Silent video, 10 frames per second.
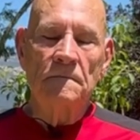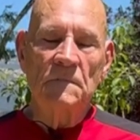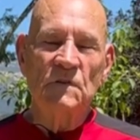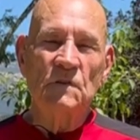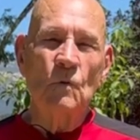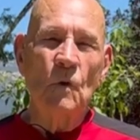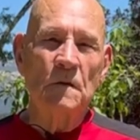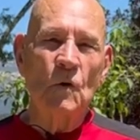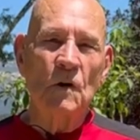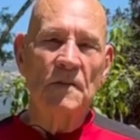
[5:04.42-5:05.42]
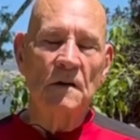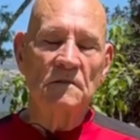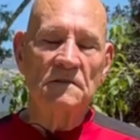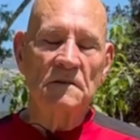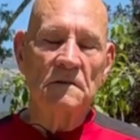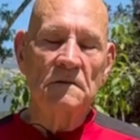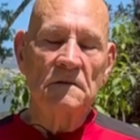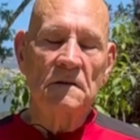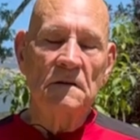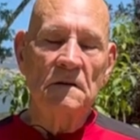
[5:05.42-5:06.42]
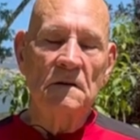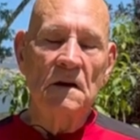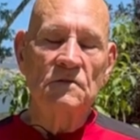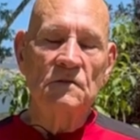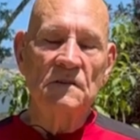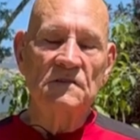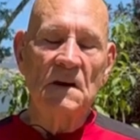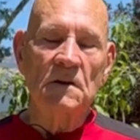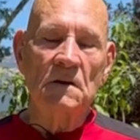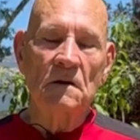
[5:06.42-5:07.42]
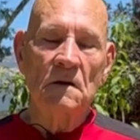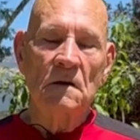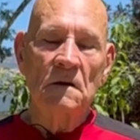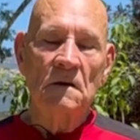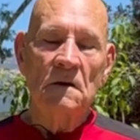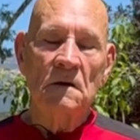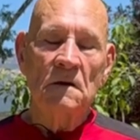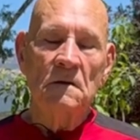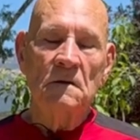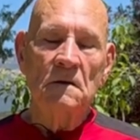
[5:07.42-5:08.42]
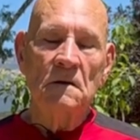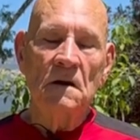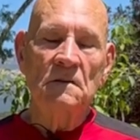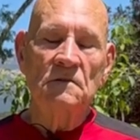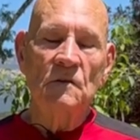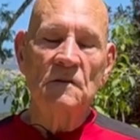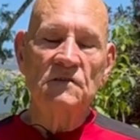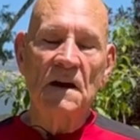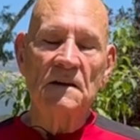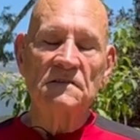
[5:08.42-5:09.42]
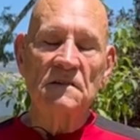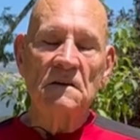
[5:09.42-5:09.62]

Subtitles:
Let's do one more of those. In through the stomach, in through the chest.